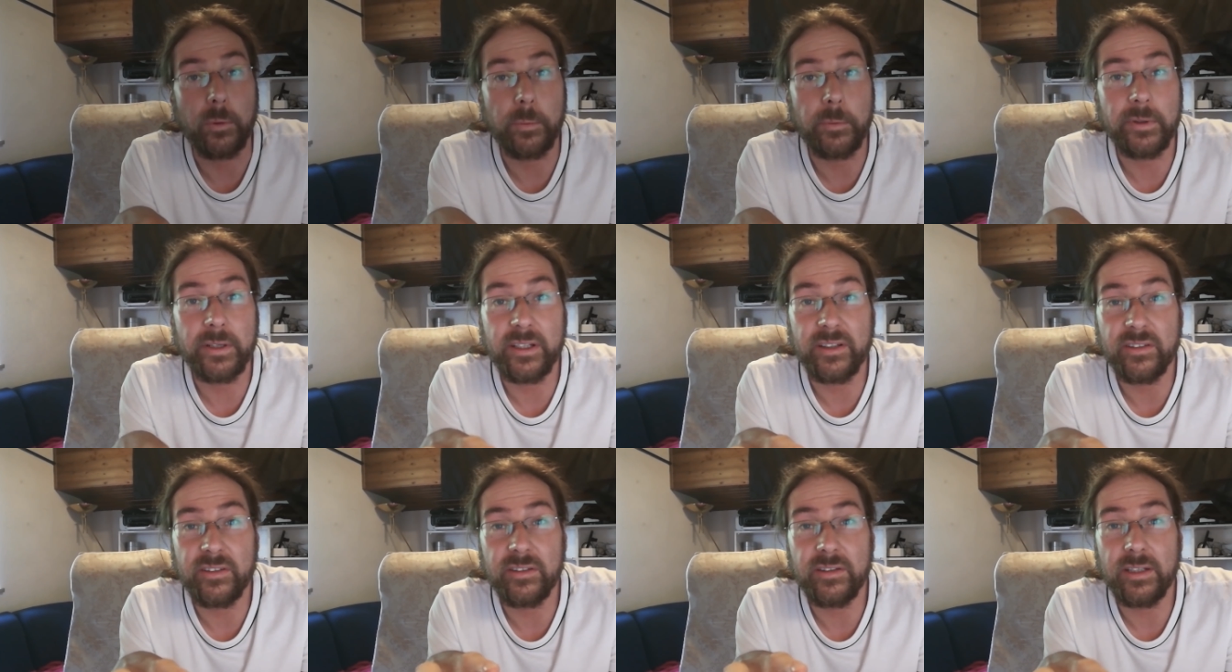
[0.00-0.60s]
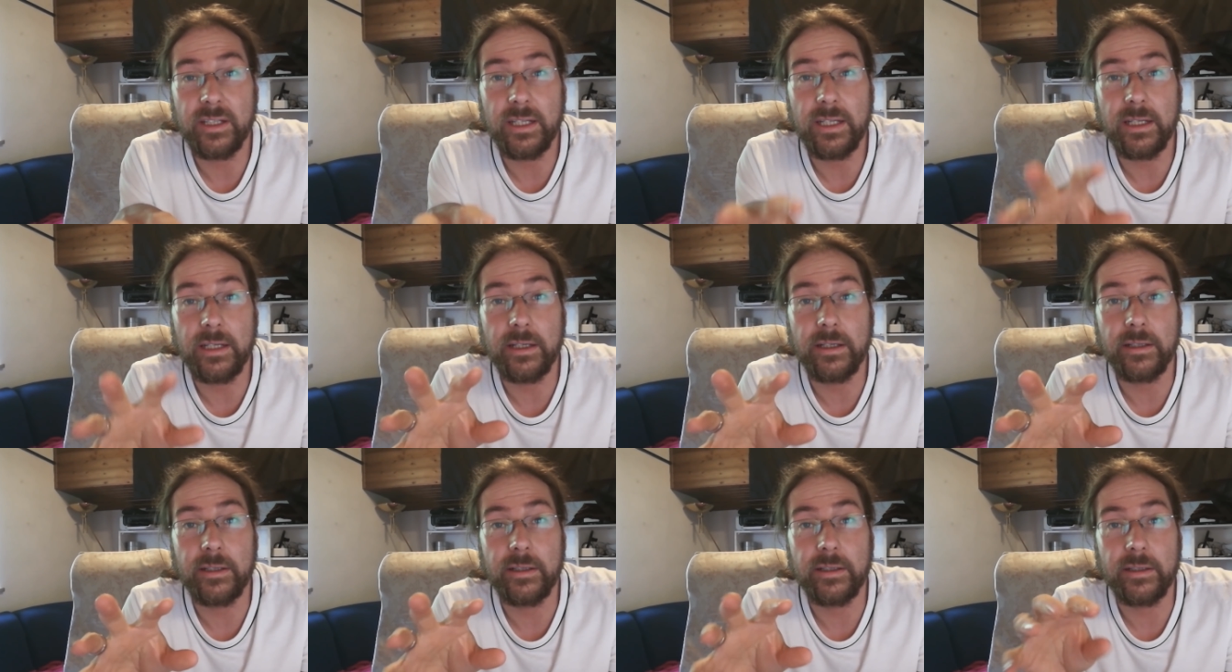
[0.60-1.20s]
we can see
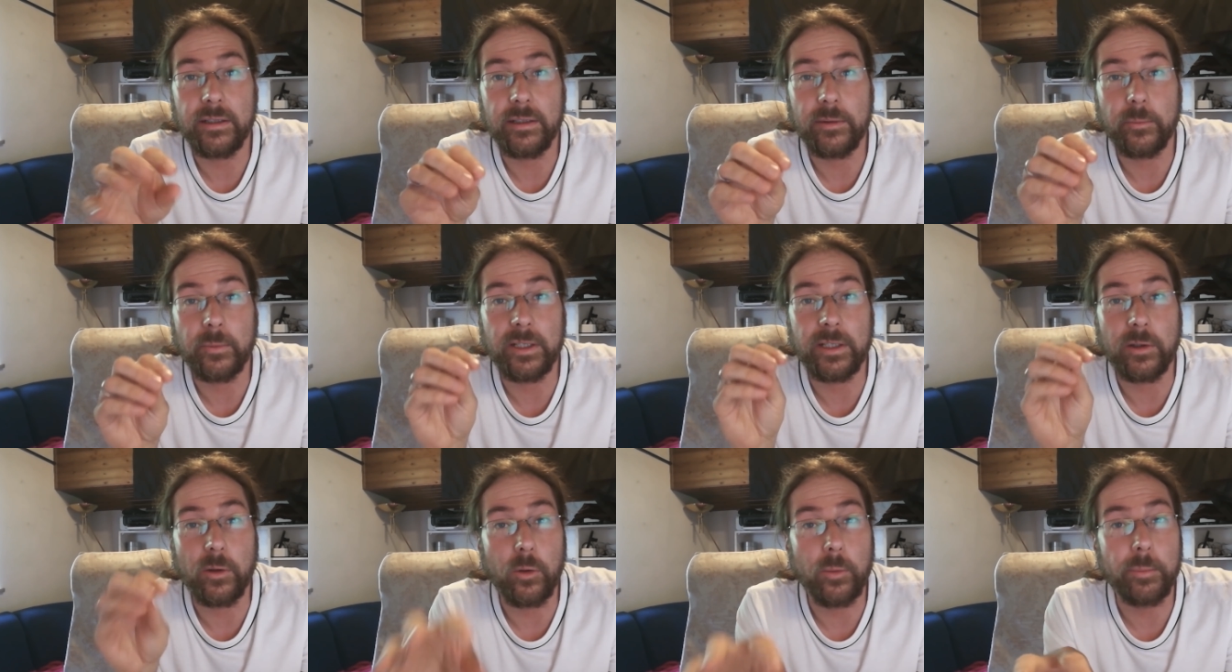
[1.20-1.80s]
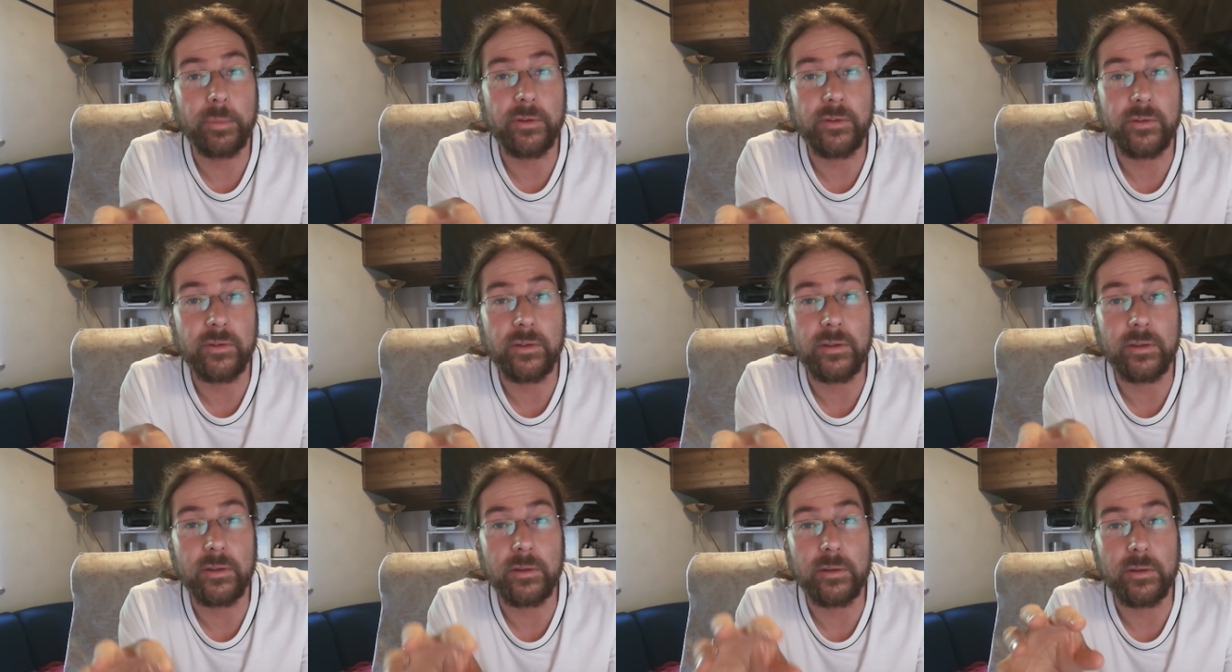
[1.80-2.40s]
uh, when he opens
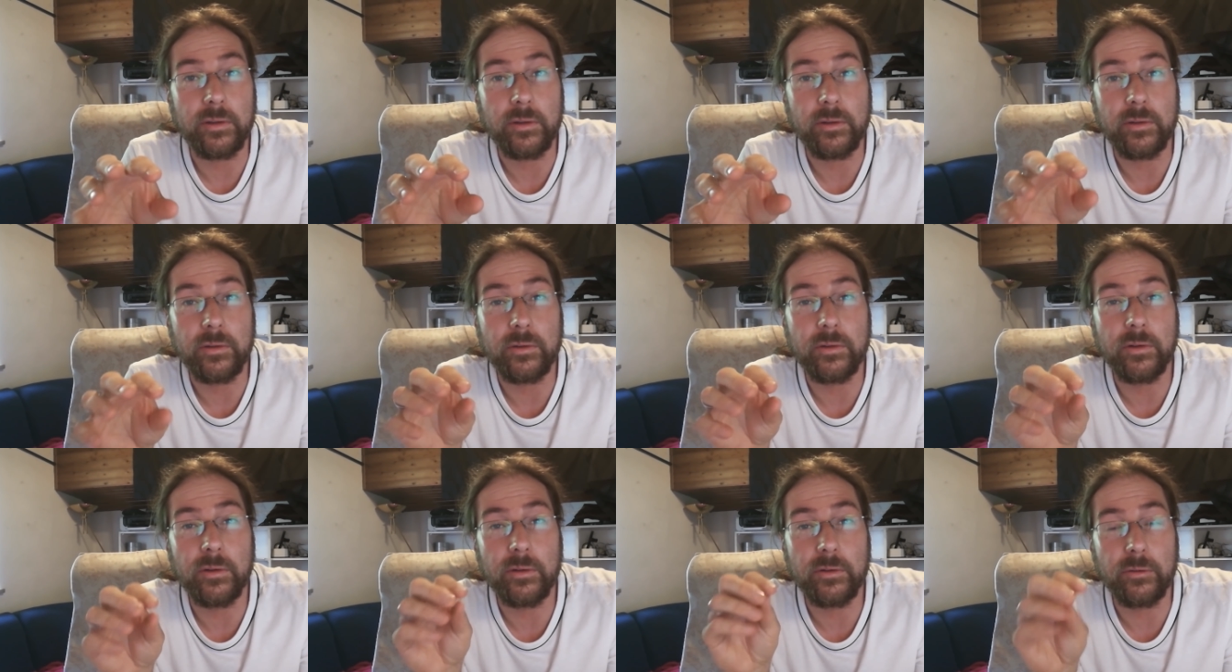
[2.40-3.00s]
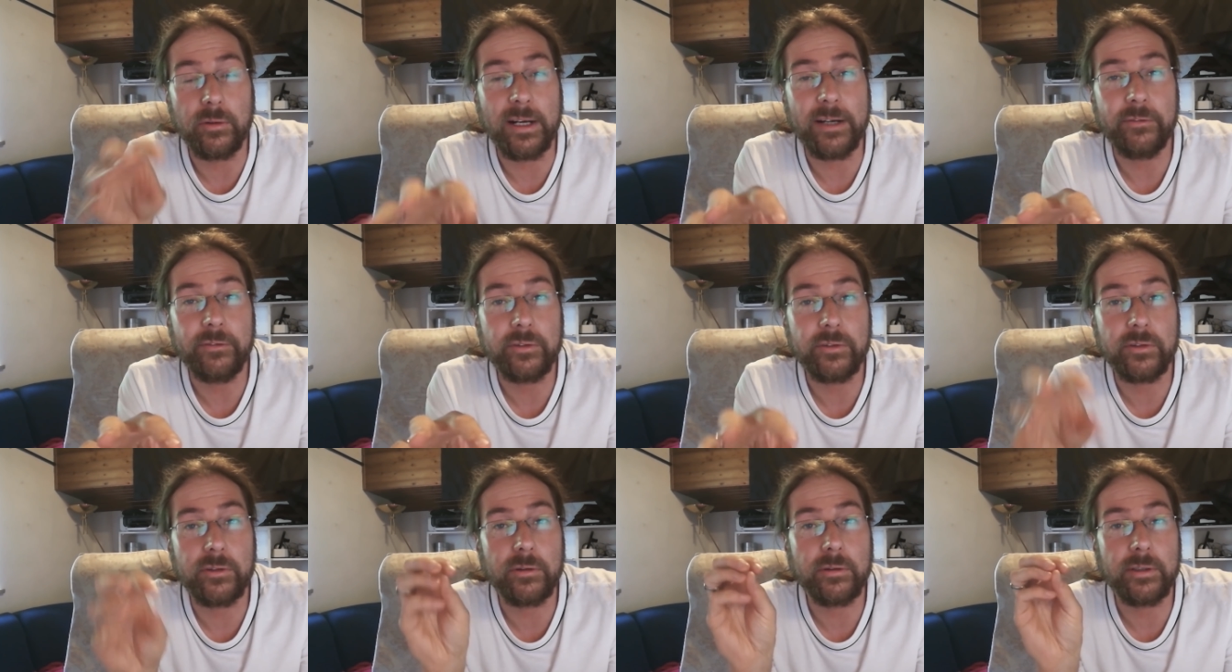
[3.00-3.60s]
the
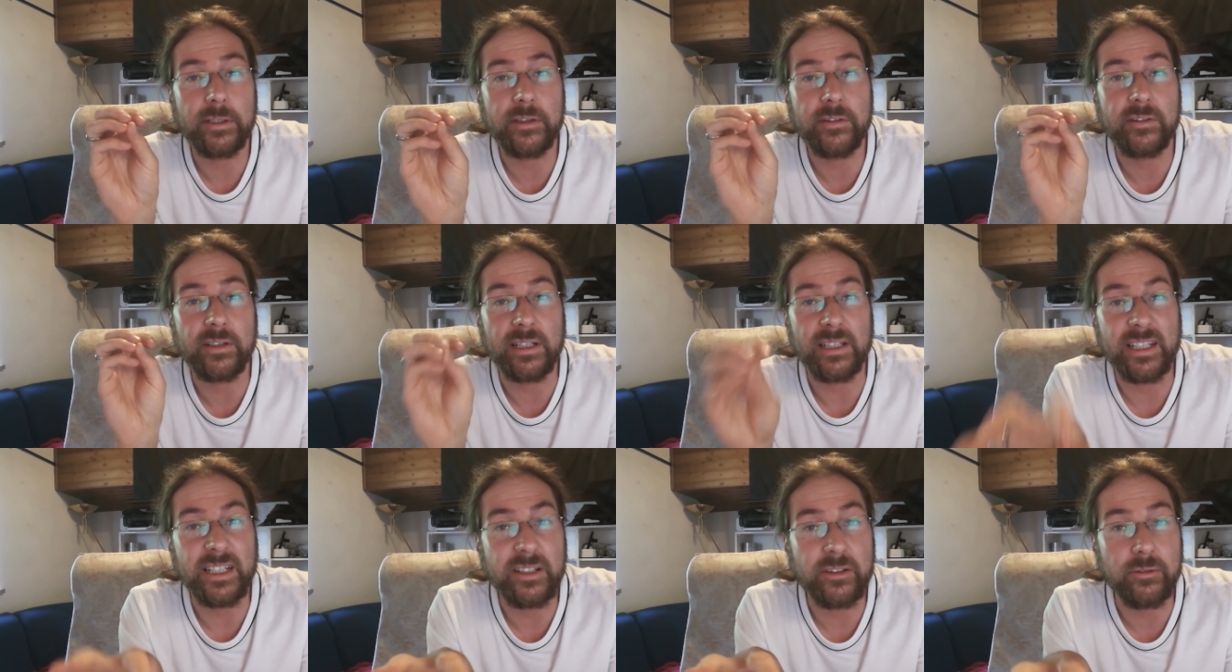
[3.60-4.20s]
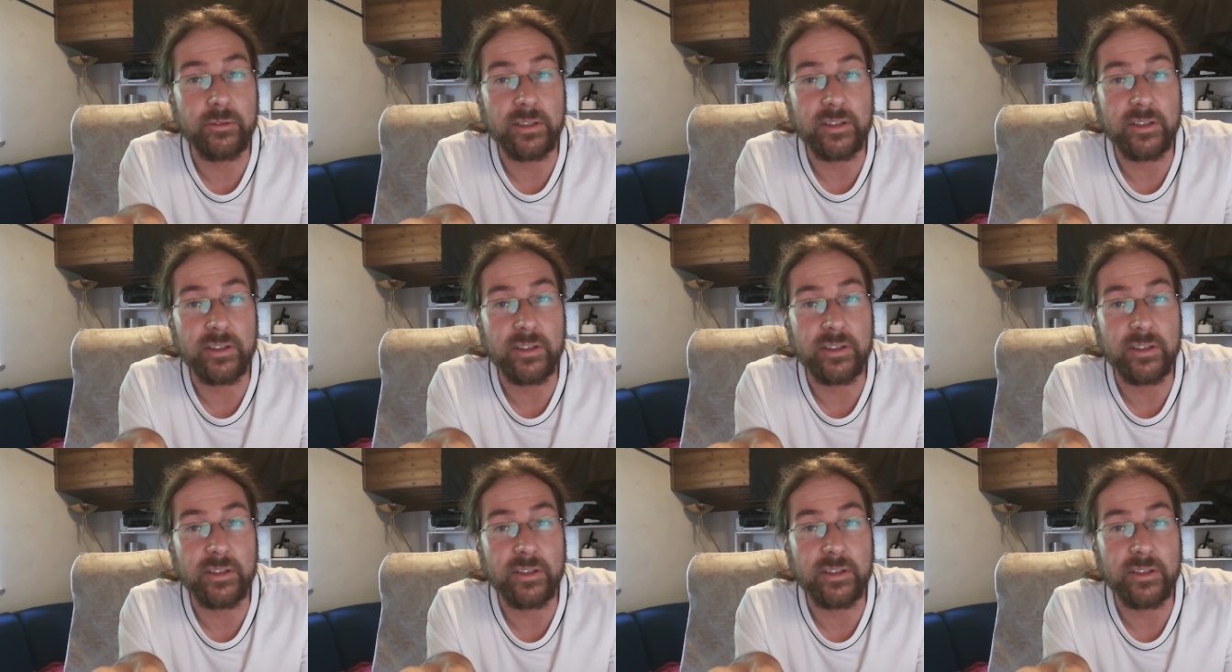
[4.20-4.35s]
driver's door is electric